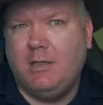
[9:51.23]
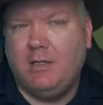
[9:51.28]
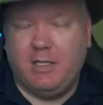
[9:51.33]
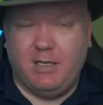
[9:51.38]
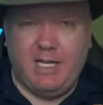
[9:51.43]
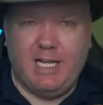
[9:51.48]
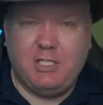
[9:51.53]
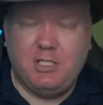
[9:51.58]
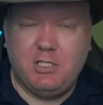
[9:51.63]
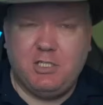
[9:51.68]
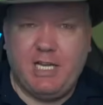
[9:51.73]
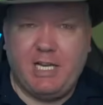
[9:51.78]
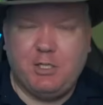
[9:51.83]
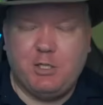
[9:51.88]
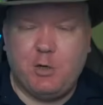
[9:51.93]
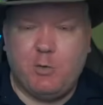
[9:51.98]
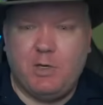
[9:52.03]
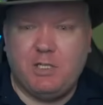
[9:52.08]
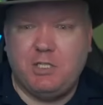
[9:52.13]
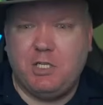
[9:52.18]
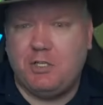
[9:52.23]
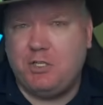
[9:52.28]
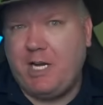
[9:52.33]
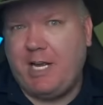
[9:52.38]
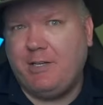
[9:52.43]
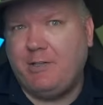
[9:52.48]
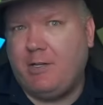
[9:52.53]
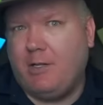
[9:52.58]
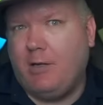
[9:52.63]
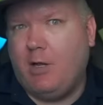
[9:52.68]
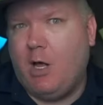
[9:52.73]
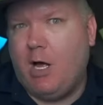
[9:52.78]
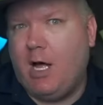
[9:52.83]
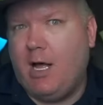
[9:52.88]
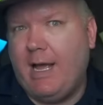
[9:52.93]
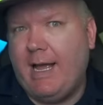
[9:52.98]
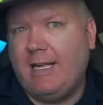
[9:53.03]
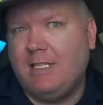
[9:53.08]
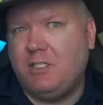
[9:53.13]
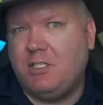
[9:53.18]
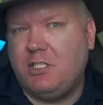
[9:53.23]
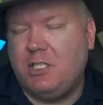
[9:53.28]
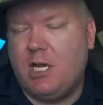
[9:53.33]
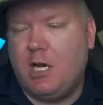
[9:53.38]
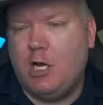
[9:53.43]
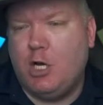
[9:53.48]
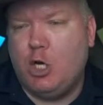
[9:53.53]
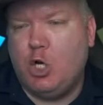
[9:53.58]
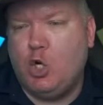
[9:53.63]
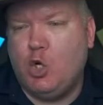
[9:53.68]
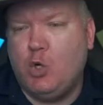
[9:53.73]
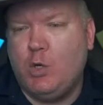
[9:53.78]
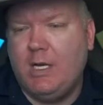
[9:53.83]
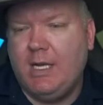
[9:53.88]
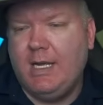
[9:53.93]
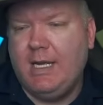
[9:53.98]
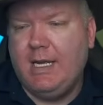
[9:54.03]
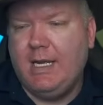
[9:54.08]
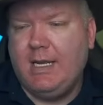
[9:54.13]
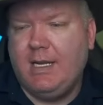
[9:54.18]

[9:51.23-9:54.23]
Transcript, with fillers: the legislature wants to change the law. And so